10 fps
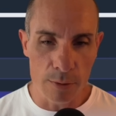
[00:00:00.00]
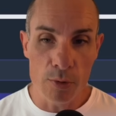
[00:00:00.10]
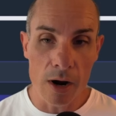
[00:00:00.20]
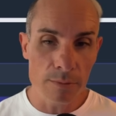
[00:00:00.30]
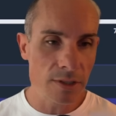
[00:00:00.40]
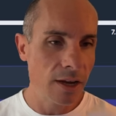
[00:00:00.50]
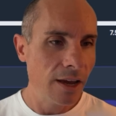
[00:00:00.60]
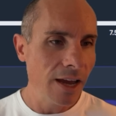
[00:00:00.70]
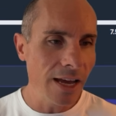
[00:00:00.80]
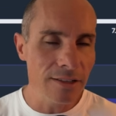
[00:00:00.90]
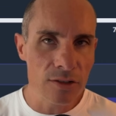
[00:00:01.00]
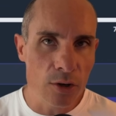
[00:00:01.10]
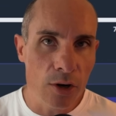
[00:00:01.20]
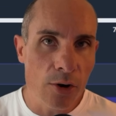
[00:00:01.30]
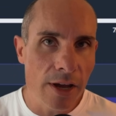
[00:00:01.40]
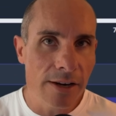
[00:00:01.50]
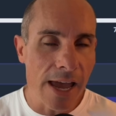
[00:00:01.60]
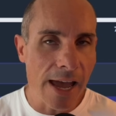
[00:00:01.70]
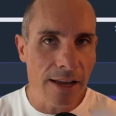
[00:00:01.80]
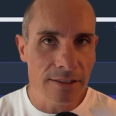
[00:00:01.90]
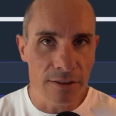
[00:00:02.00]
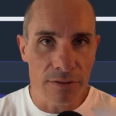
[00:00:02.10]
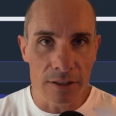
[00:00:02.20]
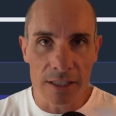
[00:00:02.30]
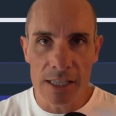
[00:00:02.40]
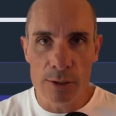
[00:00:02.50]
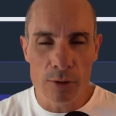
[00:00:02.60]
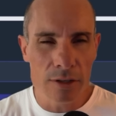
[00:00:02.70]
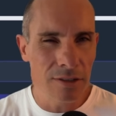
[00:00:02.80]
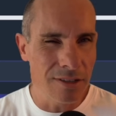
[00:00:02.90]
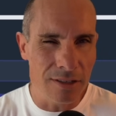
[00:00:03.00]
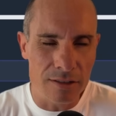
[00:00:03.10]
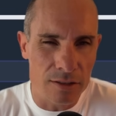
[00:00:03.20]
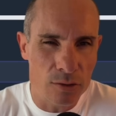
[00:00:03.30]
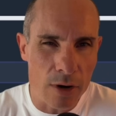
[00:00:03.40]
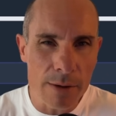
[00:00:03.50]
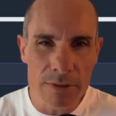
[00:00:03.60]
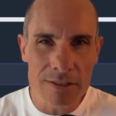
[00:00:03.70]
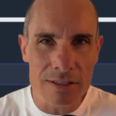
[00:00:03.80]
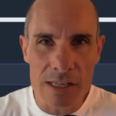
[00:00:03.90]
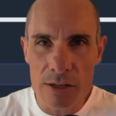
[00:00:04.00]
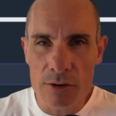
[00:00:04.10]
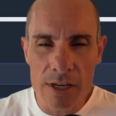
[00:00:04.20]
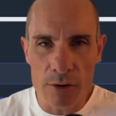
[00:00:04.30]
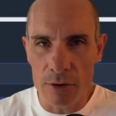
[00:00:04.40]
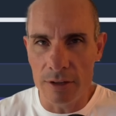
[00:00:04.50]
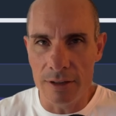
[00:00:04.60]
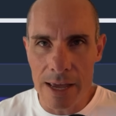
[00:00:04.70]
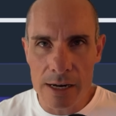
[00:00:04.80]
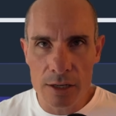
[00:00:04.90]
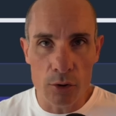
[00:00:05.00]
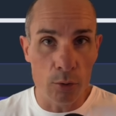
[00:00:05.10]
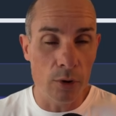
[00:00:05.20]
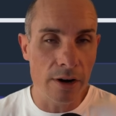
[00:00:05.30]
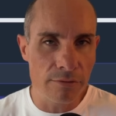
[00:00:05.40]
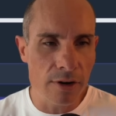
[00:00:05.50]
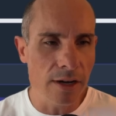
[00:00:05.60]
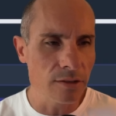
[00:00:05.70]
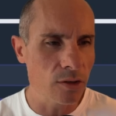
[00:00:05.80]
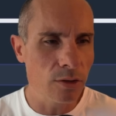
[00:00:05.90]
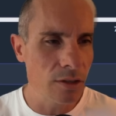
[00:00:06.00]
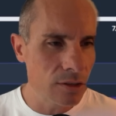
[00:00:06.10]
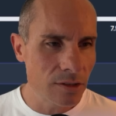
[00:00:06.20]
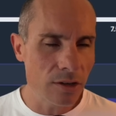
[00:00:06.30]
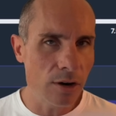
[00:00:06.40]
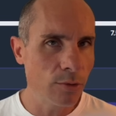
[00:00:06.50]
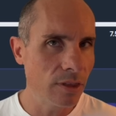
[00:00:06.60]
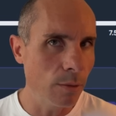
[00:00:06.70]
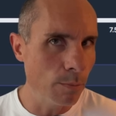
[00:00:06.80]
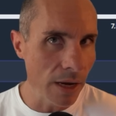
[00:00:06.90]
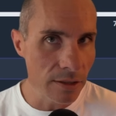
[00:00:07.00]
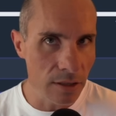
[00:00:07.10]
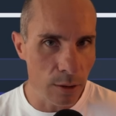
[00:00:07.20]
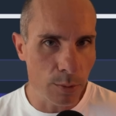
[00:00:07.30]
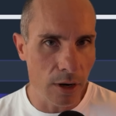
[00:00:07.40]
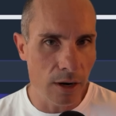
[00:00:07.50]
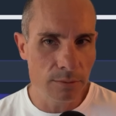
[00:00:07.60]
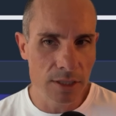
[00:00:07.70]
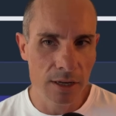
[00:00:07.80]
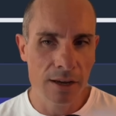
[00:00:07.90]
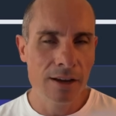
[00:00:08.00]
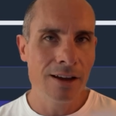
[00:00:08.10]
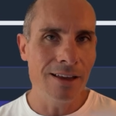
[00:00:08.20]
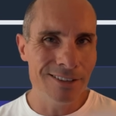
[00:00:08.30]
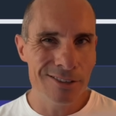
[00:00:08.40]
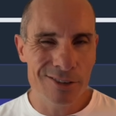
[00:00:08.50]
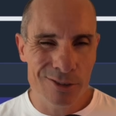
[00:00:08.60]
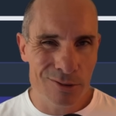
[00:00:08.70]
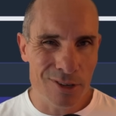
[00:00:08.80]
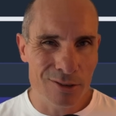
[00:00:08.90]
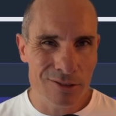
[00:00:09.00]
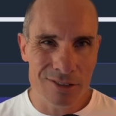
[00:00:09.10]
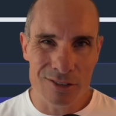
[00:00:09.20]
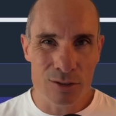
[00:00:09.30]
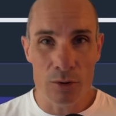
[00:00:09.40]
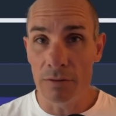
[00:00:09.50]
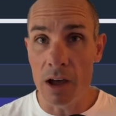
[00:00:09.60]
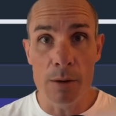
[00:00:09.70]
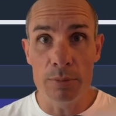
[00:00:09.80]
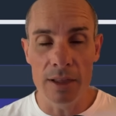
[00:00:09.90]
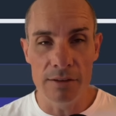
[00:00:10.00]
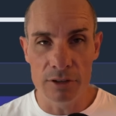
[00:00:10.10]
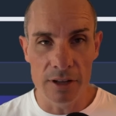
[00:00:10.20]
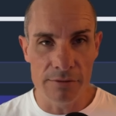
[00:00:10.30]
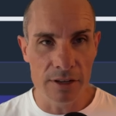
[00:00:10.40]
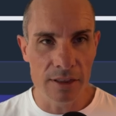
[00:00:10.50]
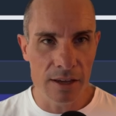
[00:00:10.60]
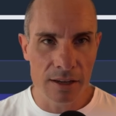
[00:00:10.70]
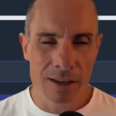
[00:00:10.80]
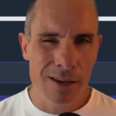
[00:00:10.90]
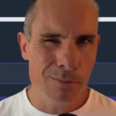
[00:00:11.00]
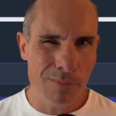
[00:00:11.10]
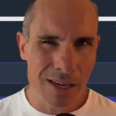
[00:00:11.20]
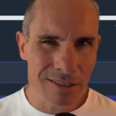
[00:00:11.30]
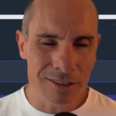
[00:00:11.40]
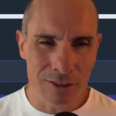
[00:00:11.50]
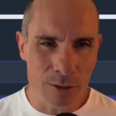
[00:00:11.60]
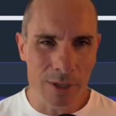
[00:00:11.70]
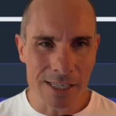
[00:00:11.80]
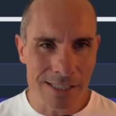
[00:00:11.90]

prompts, and it's going to go ahead and add different keywords that describe the scenery or the lighting or whatever else. So you can just start with a basic prompt, and then you can use those to just sort of up-level everything. It makes it a little bit